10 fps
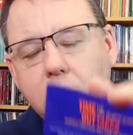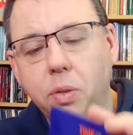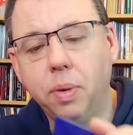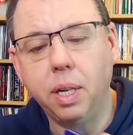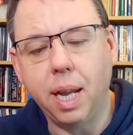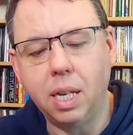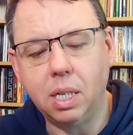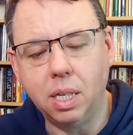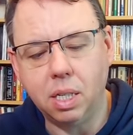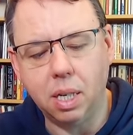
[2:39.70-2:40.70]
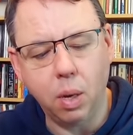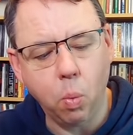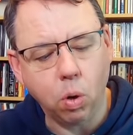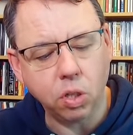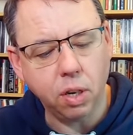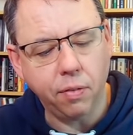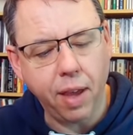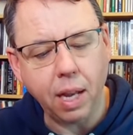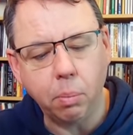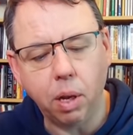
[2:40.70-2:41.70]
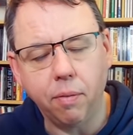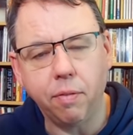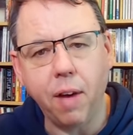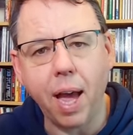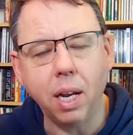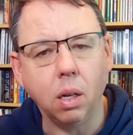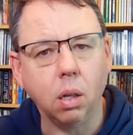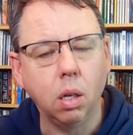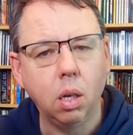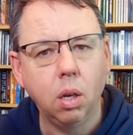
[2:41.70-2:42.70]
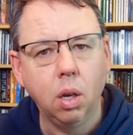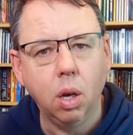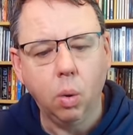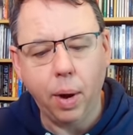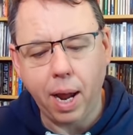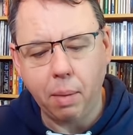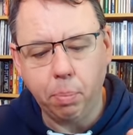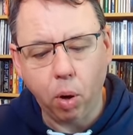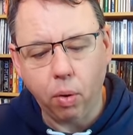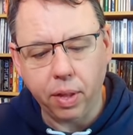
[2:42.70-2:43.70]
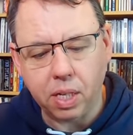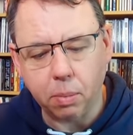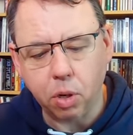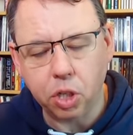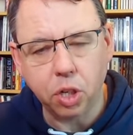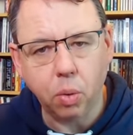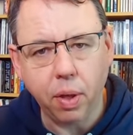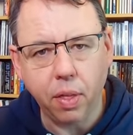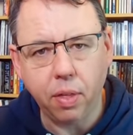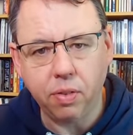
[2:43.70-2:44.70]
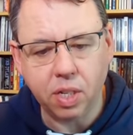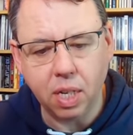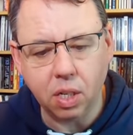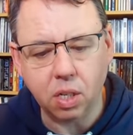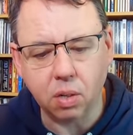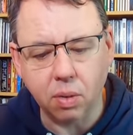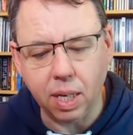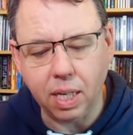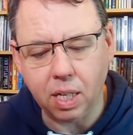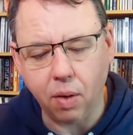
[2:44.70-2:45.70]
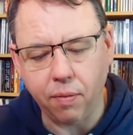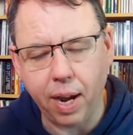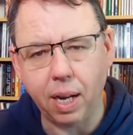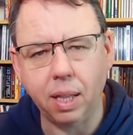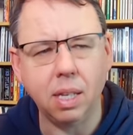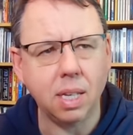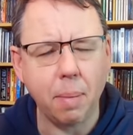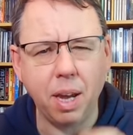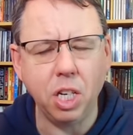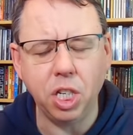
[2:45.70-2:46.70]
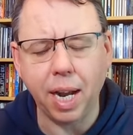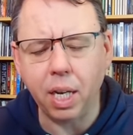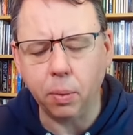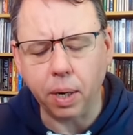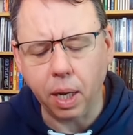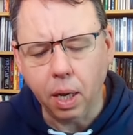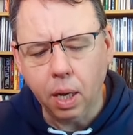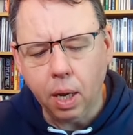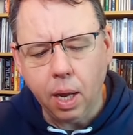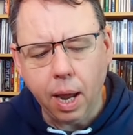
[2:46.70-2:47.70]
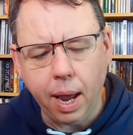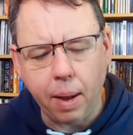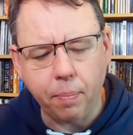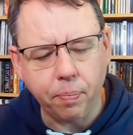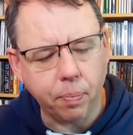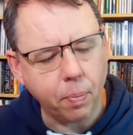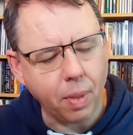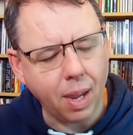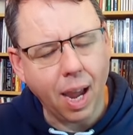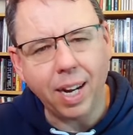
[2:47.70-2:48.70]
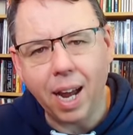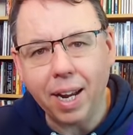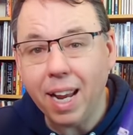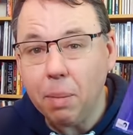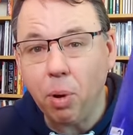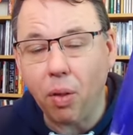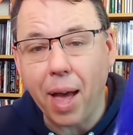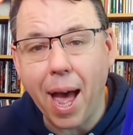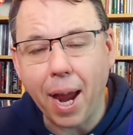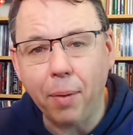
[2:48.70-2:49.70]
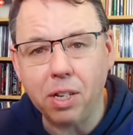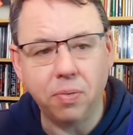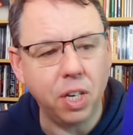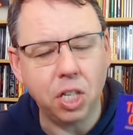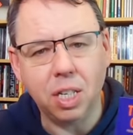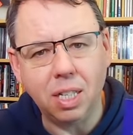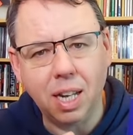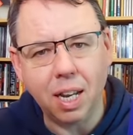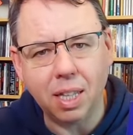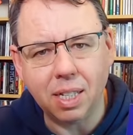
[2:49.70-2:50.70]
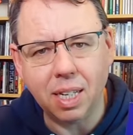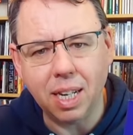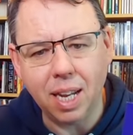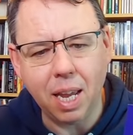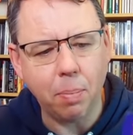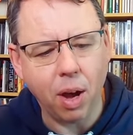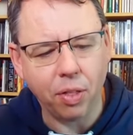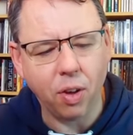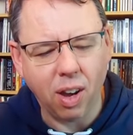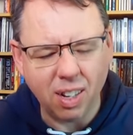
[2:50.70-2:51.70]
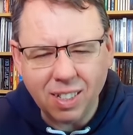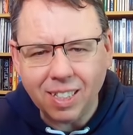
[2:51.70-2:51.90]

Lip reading: and it's a real nice listen. It wasn't available on vinyl when I bought this. I'm not sure whether they've since released it on vinyl. This came out in January, and I nearly bought the hi-res version instead of the CD, but I thought